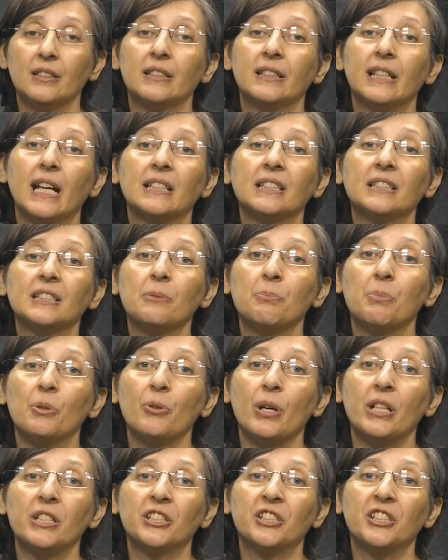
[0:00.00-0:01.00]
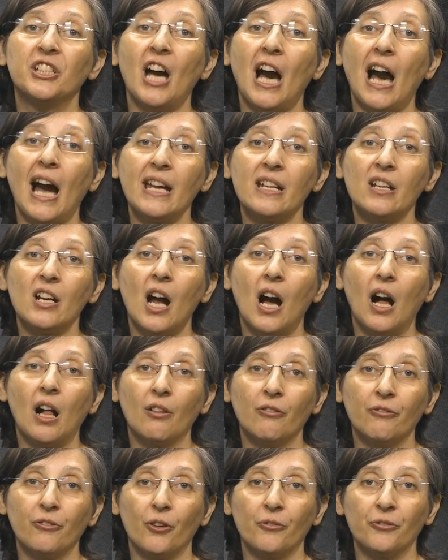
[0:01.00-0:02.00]
that separates the higher
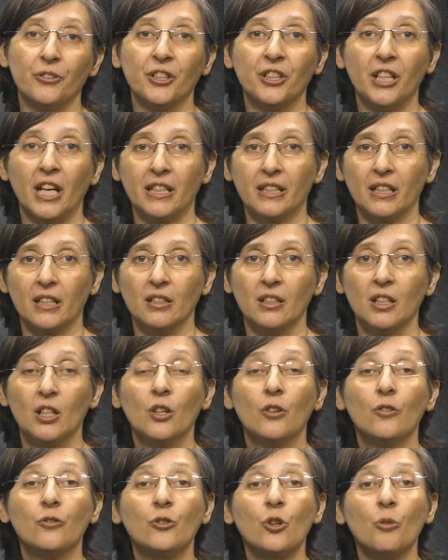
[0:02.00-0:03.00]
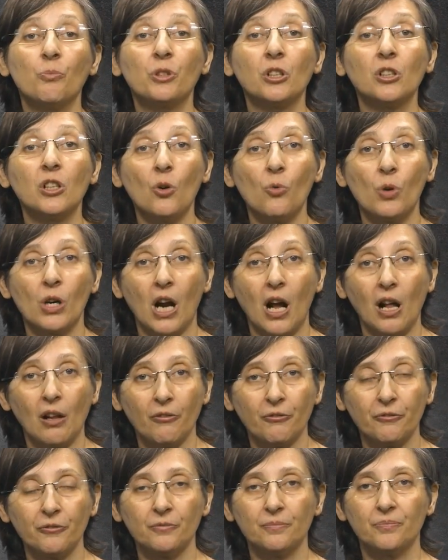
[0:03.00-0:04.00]
half of the data from the lower
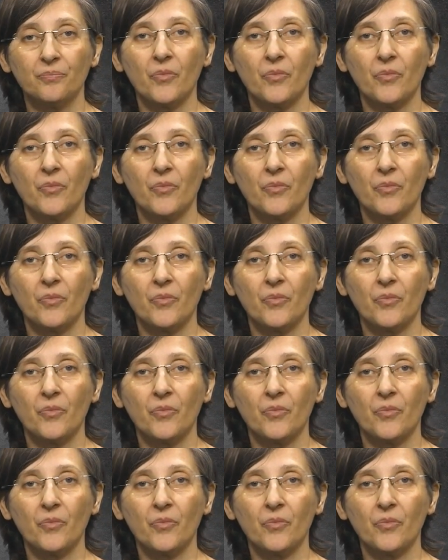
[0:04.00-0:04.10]
half.